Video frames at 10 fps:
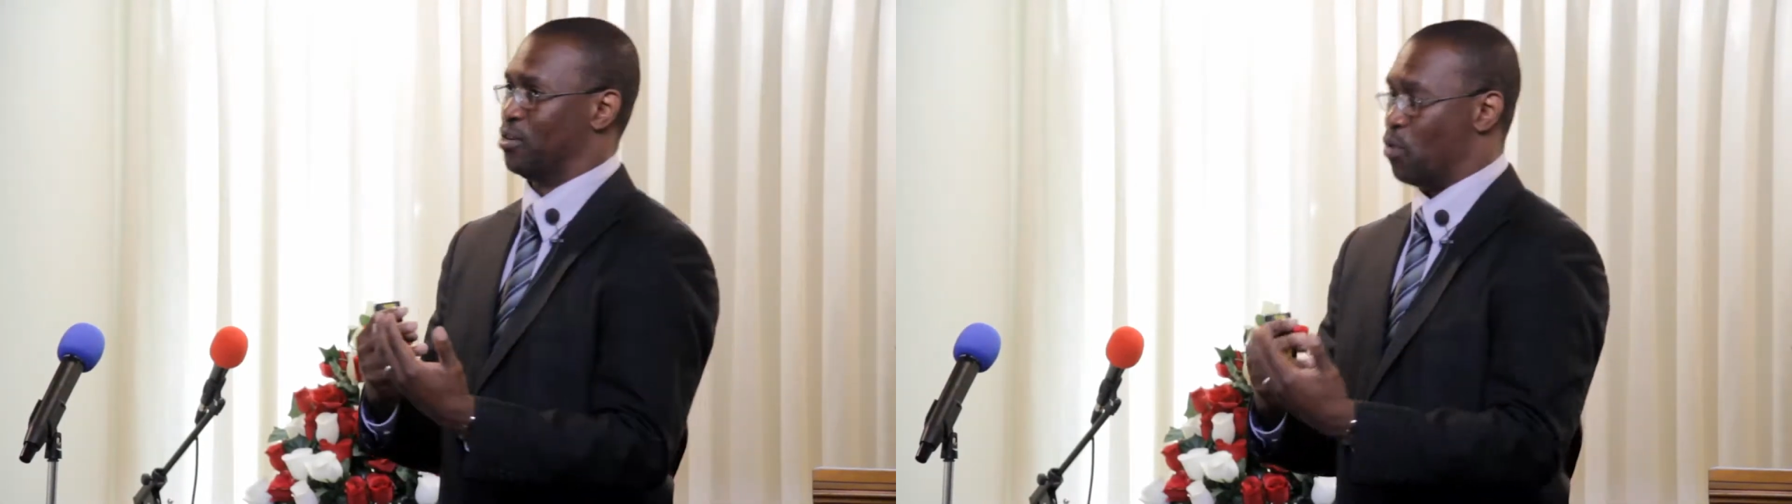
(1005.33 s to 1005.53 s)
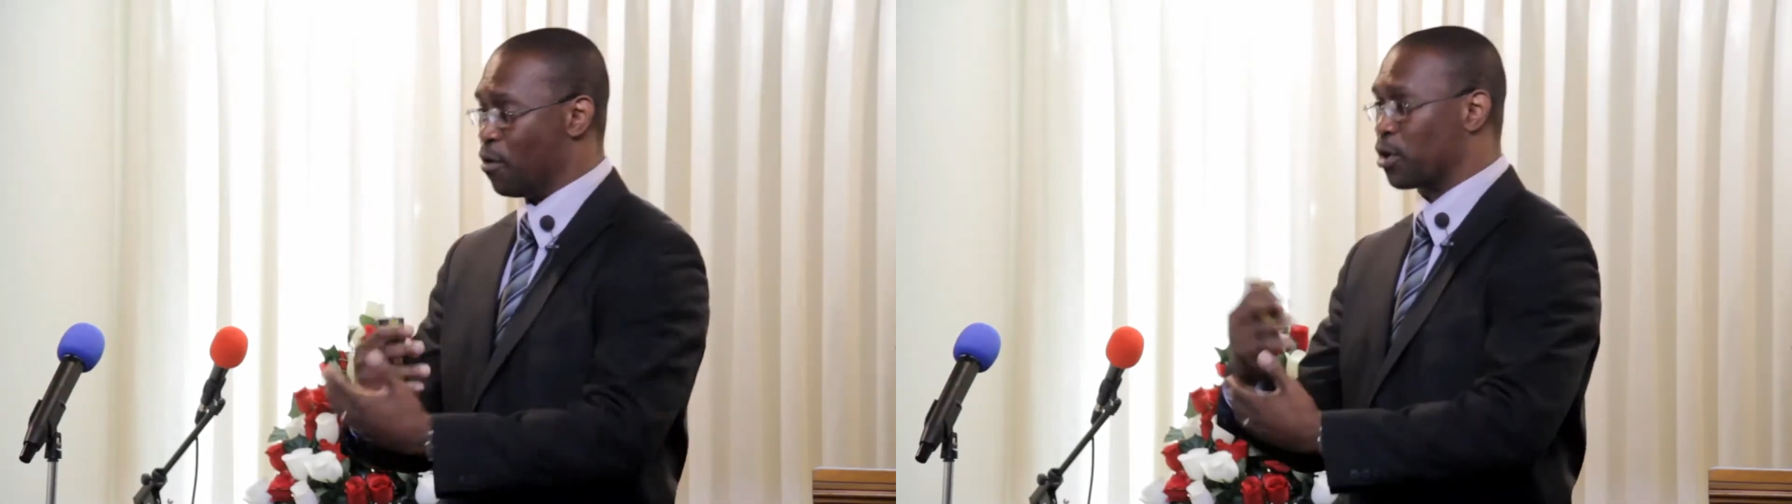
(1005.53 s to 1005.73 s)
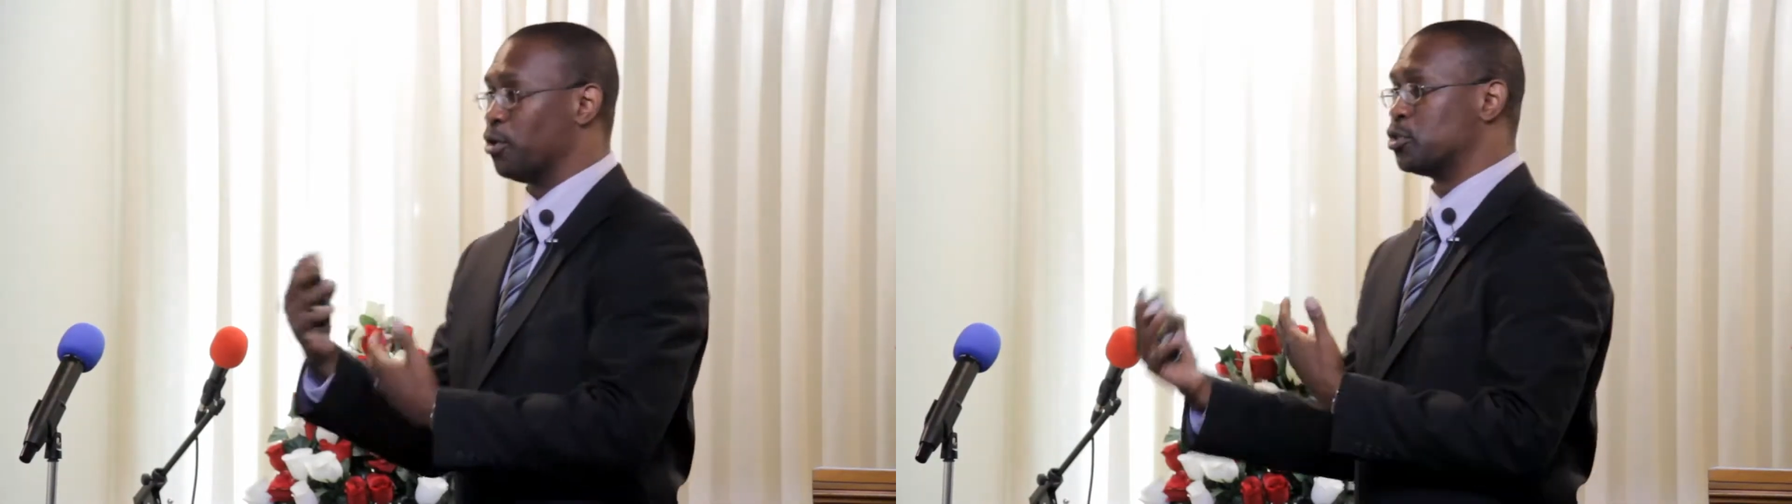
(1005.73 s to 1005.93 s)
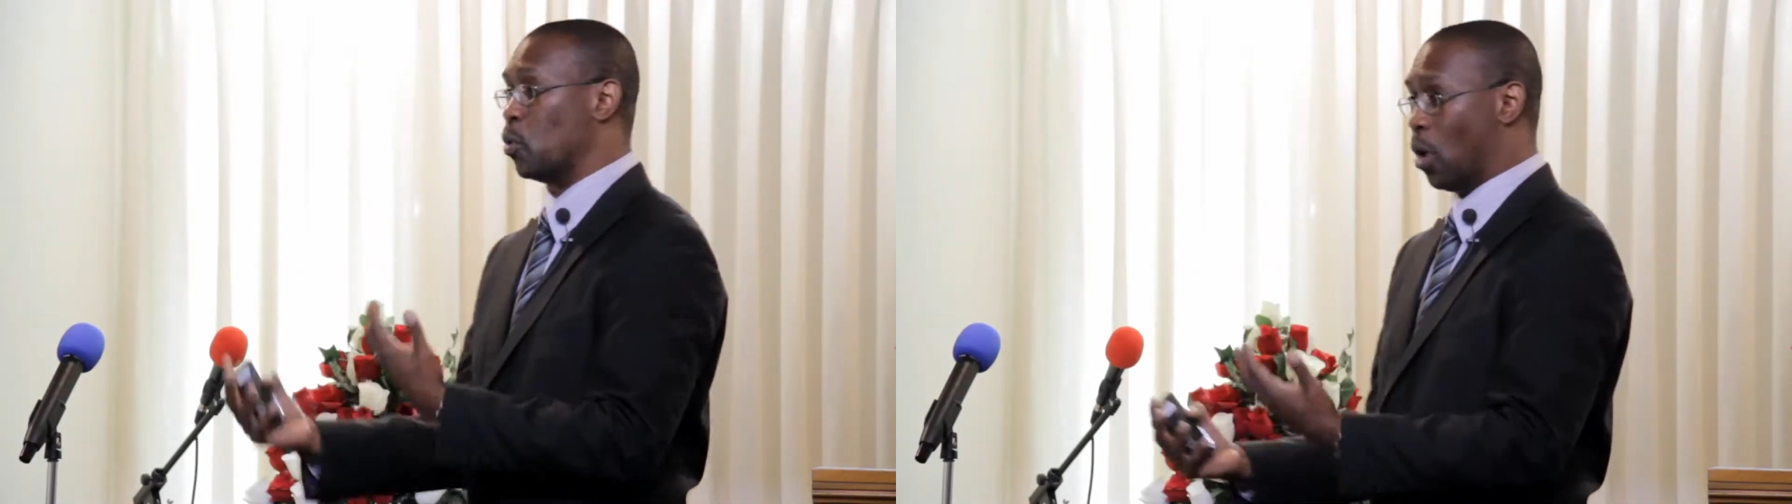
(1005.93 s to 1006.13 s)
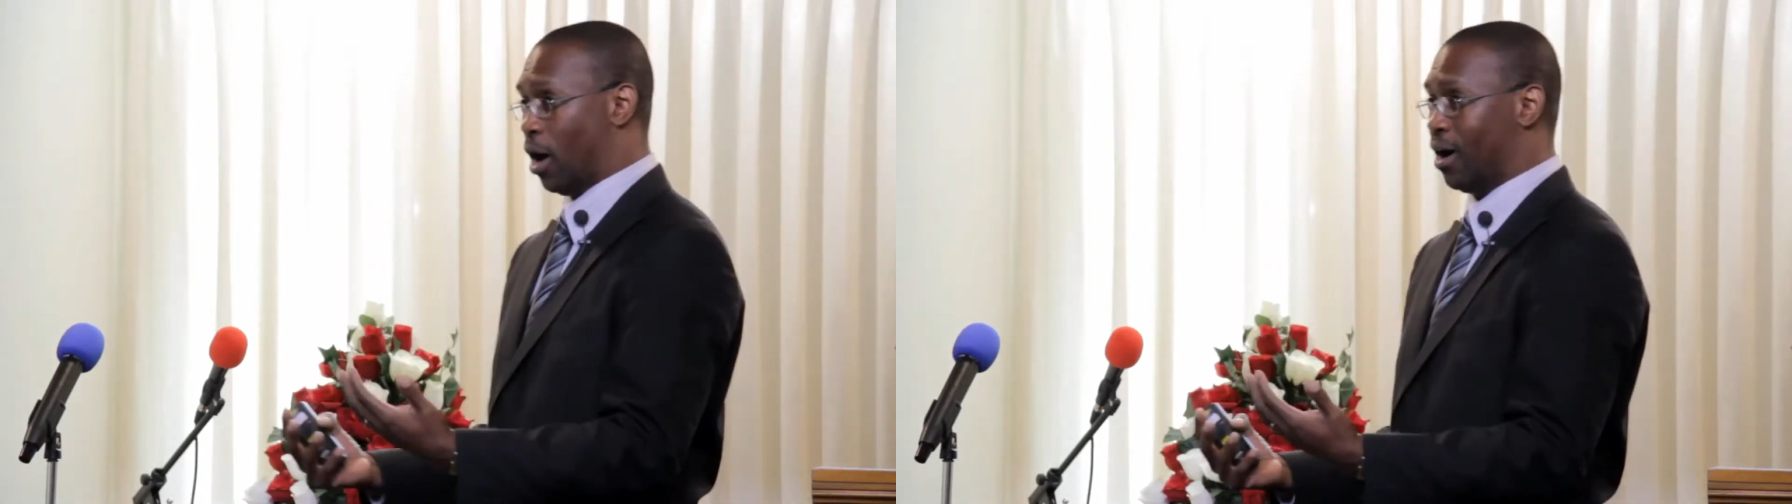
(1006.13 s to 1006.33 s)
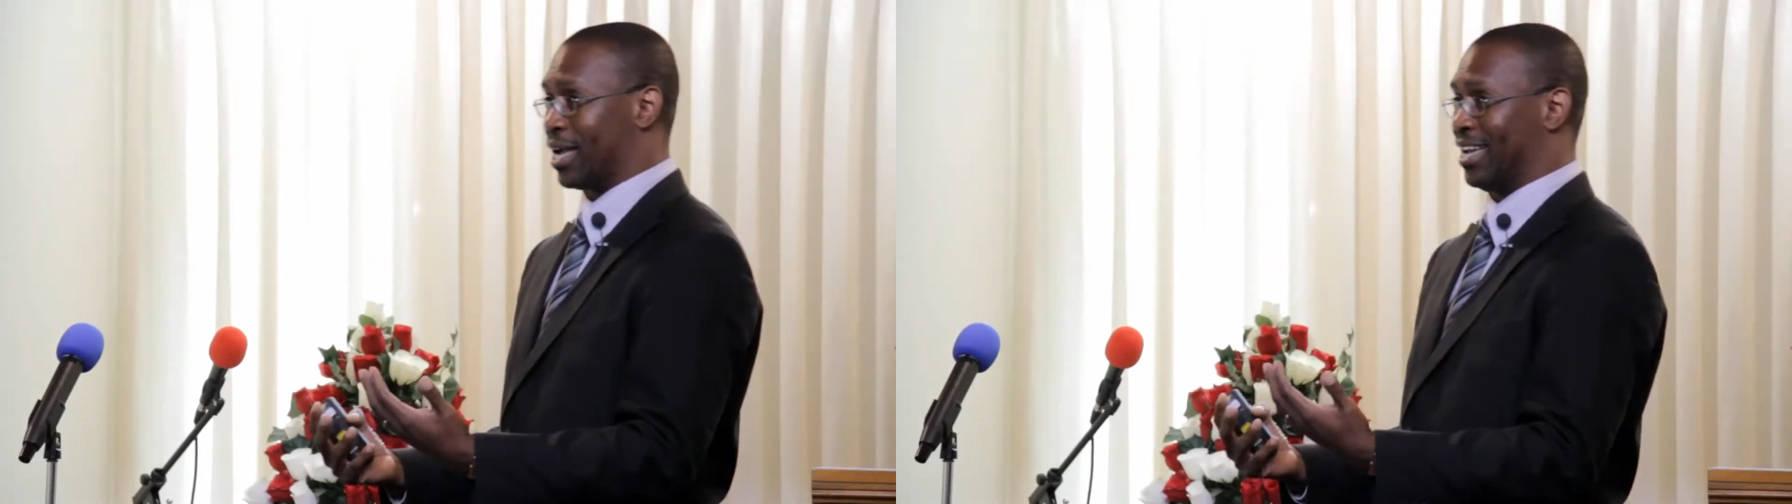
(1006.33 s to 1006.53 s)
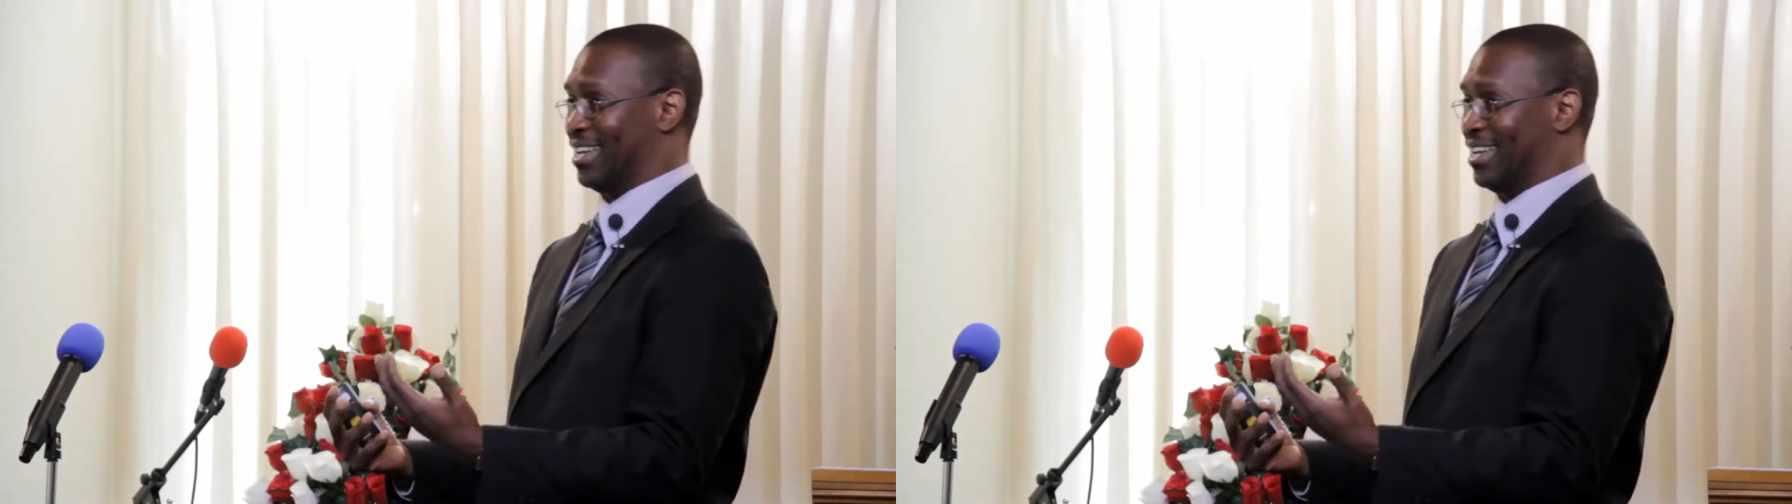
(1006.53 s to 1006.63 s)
when we go to work,